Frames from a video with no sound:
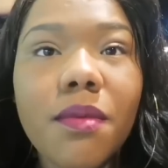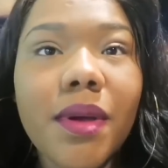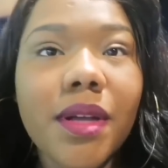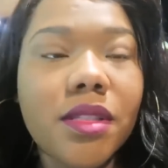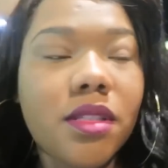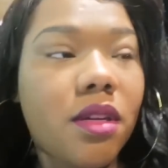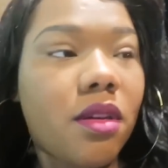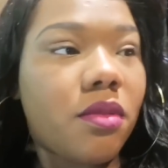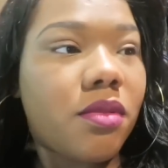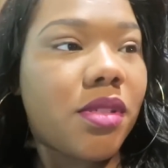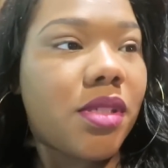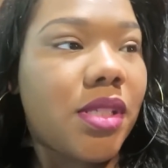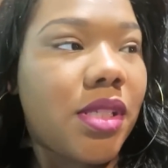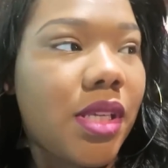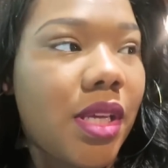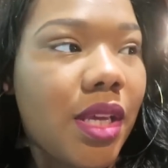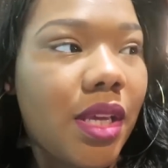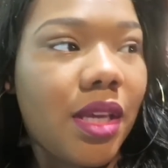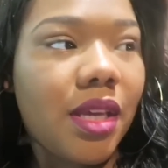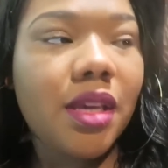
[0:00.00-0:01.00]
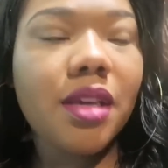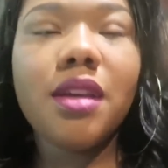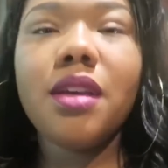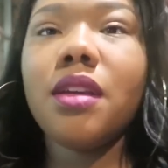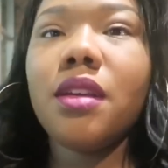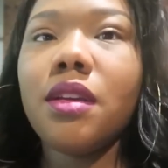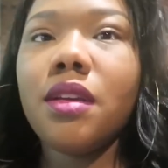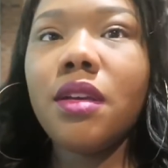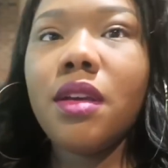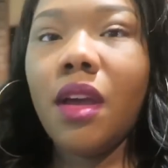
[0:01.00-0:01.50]
we're about to go see.
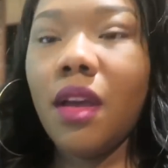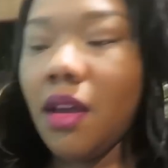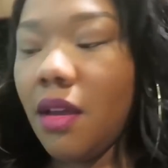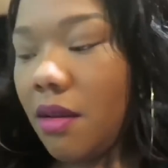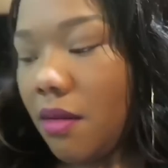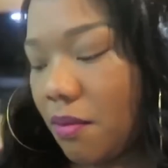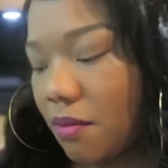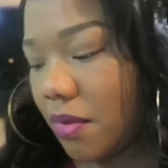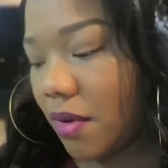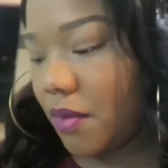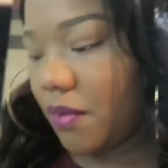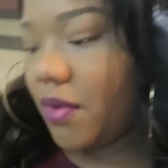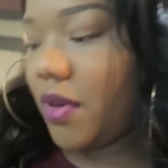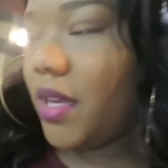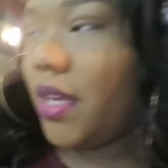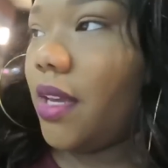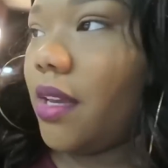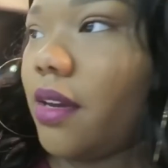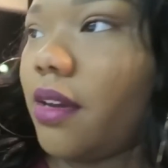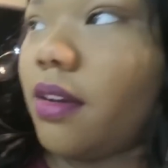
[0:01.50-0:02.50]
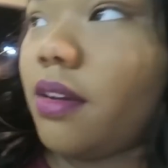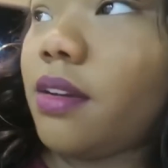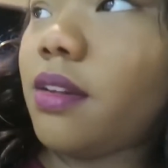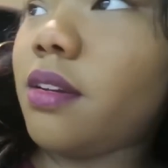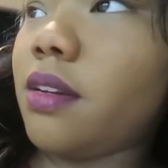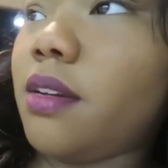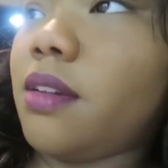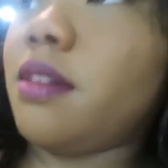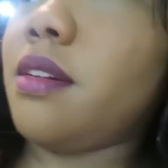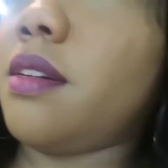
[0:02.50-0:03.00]
But we're
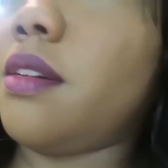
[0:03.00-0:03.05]
here.